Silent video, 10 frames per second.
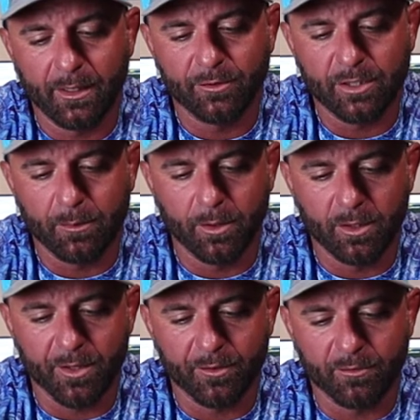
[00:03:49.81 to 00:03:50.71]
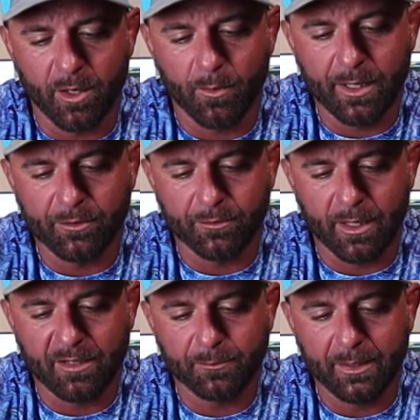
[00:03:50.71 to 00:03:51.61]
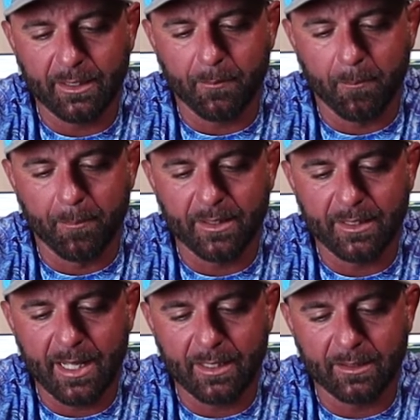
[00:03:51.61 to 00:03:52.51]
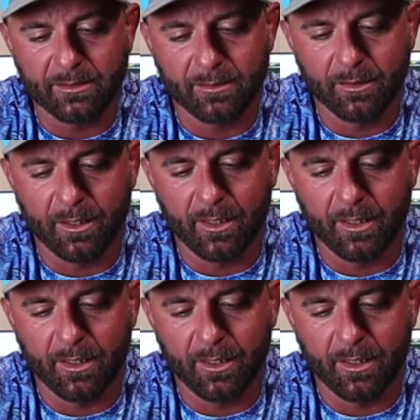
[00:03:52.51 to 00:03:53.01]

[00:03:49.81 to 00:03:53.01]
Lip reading: treble hook on the wrong way. It drives me bananas.